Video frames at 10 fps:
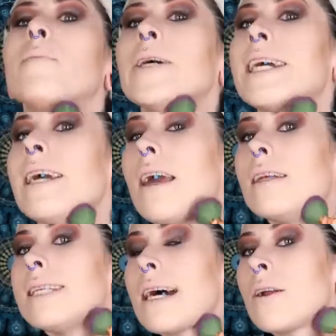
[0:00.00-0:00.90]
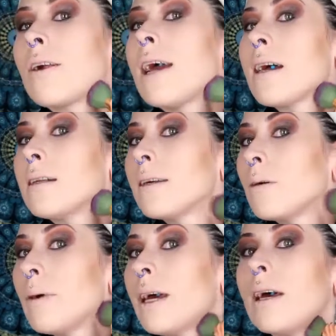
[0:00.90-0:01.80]
Bringing it down our neck a
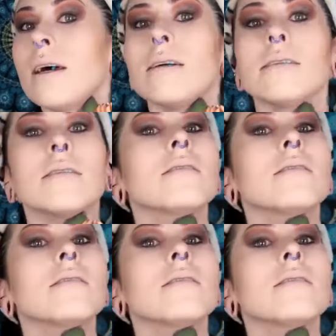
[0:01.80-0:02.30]
little bit.